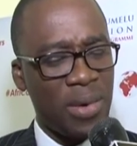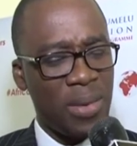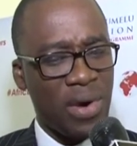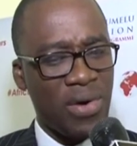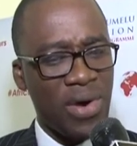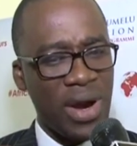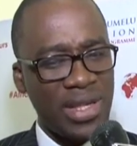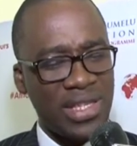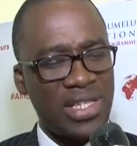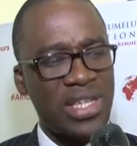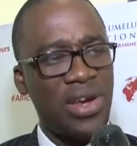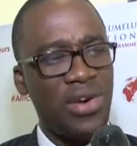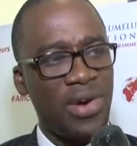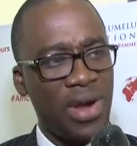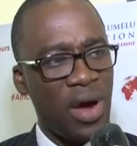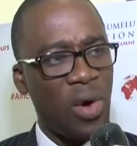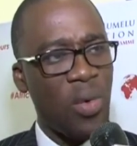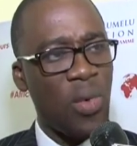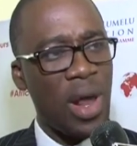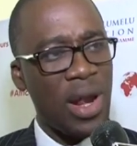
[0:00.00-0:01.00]

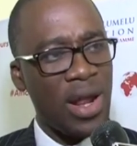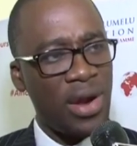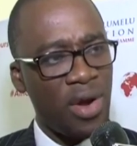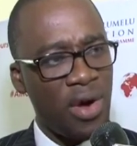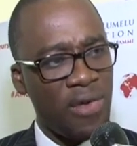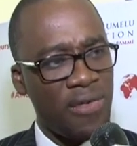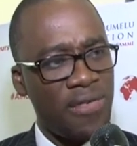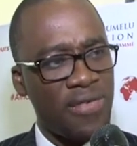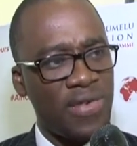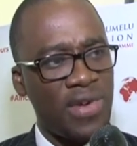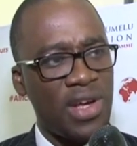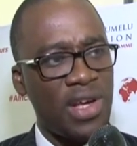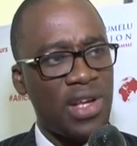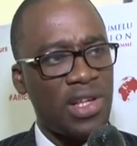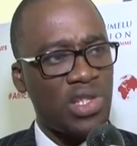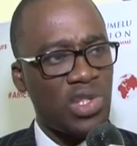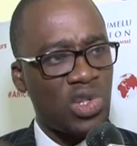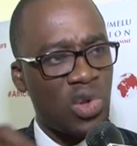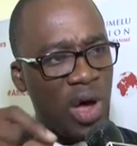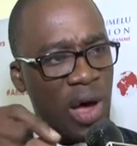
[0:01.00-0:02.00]
criteria well enough
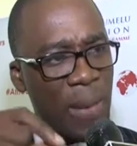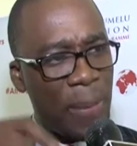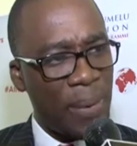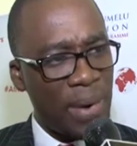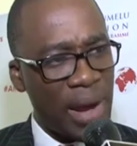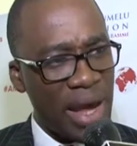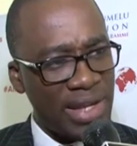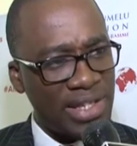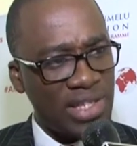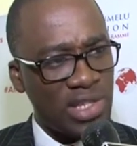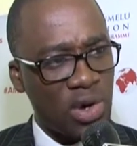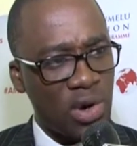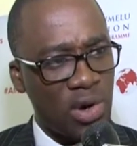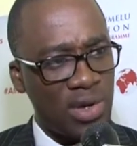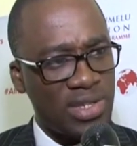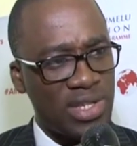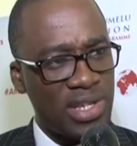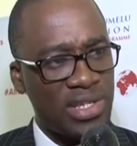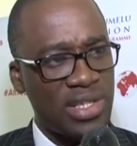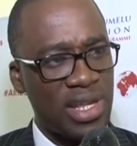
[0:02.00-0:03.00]
to apply it
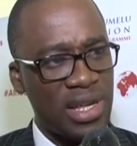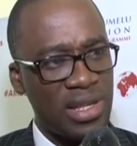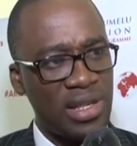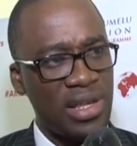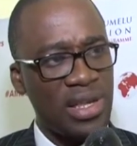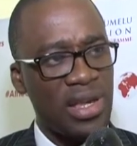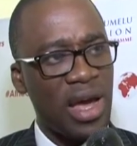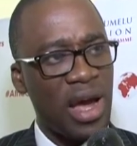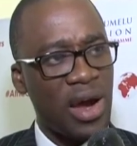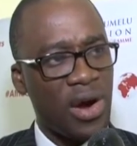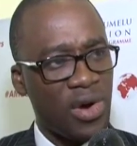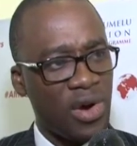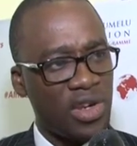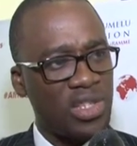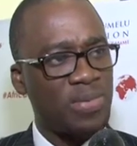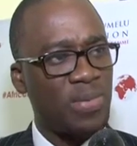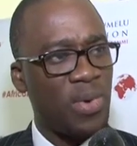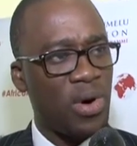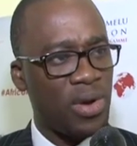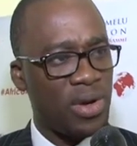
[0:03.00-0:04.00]
consistently
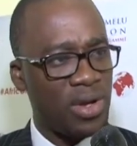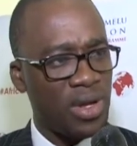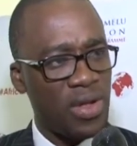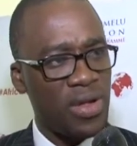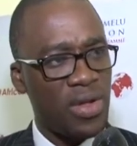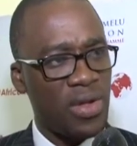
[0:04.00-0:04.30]
across board.